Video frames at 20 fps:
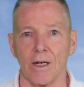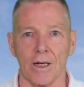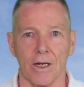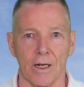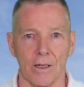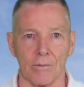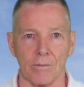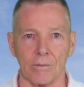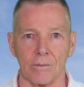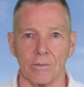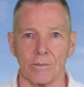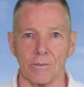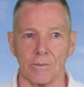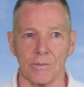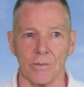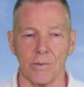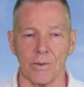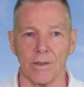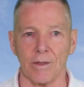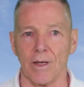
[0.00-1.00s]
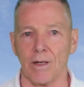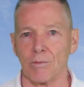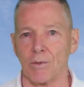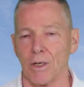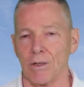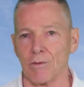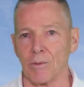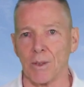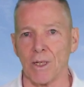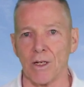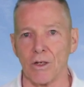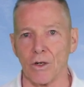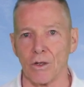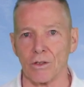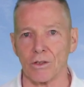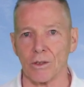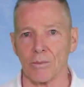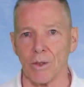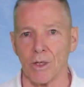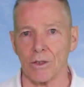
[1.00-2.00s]
Um, everybody
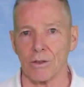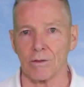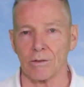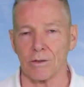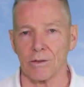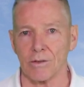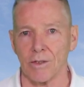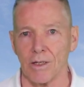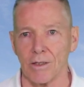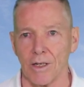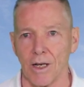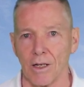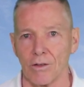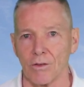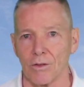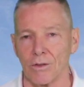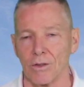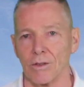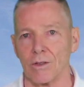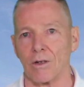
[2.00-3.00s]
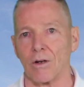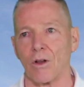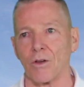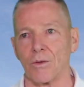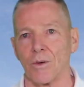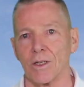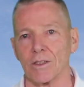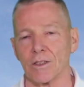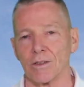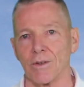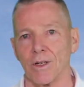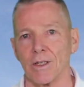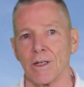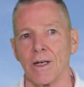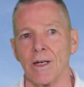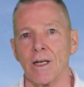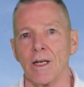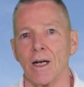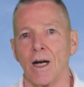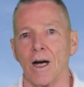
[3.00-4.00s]
knows about skin cancer and all the rest of it.